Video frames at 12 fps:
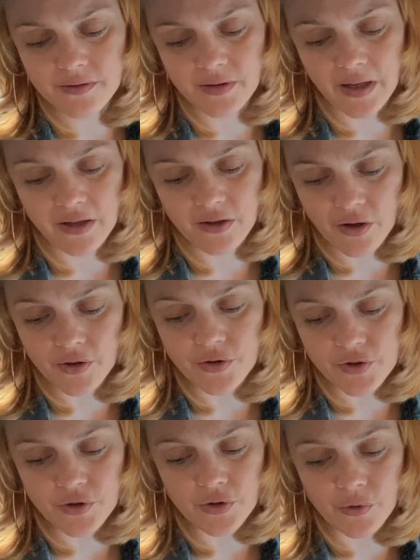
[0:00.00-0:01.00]
they can't
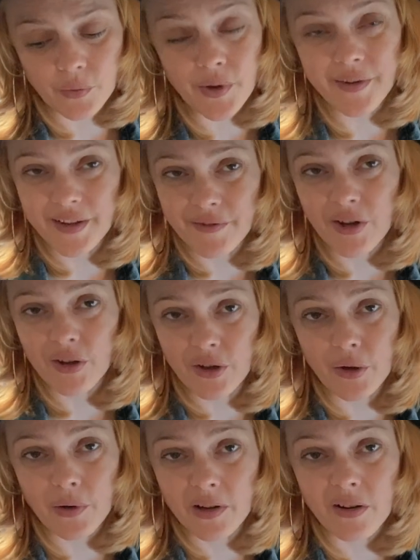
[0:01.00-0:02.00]
juggle what they've got
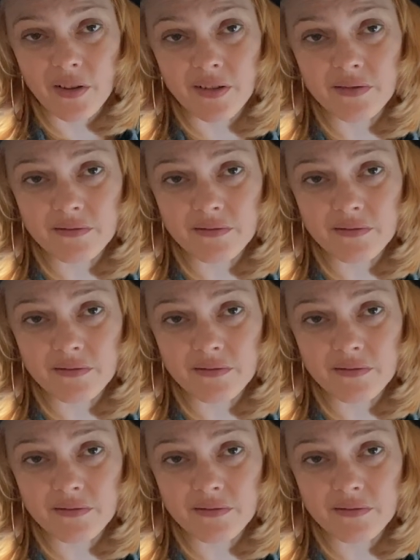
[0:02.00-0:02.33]
going on.